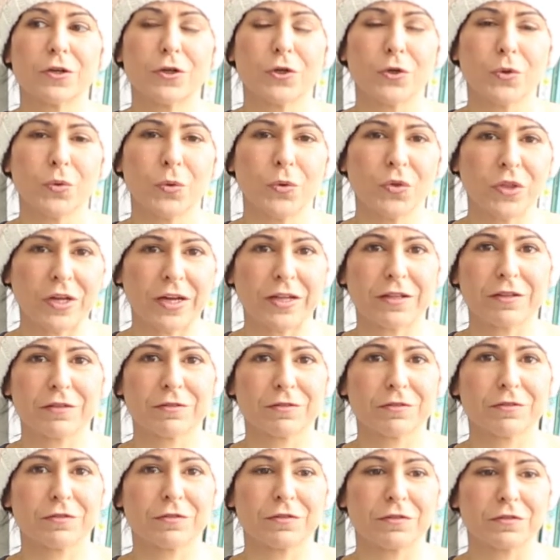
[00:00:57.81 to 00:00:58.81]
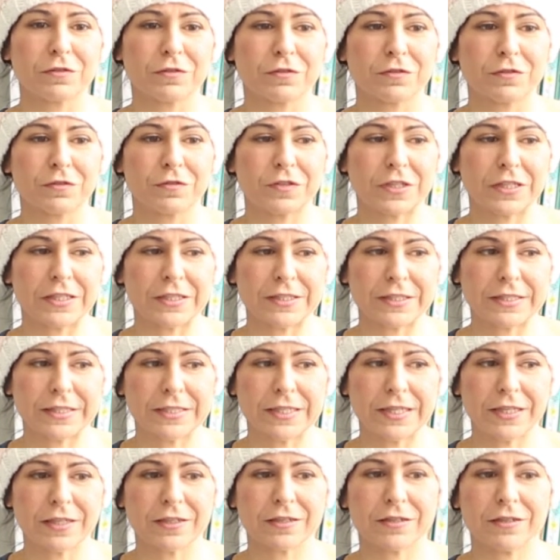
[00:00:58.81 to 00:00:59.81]
who then fell
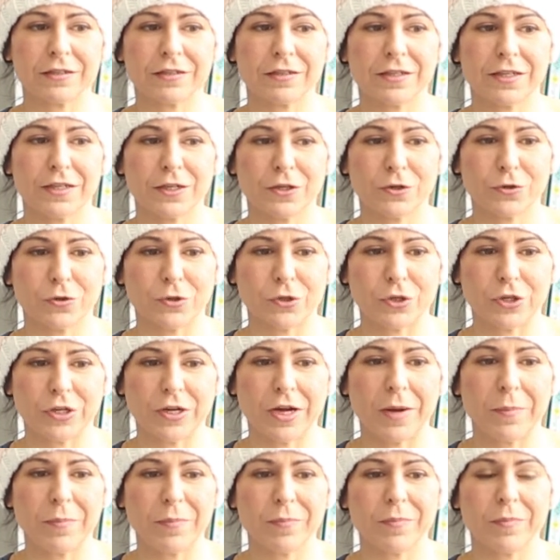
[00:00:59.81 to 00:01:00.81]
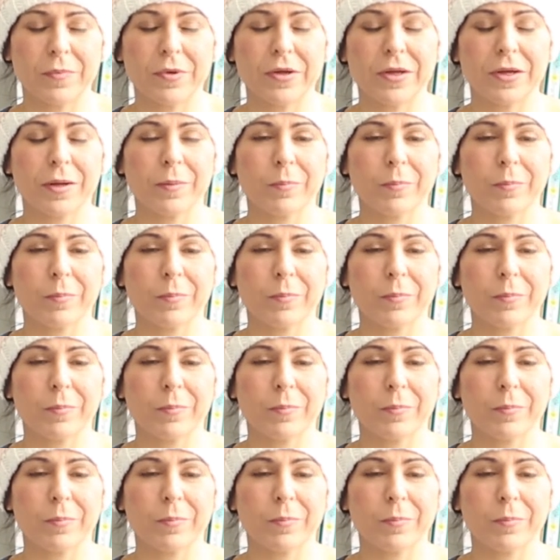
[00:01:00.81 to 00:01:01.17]
sick and couldn't come.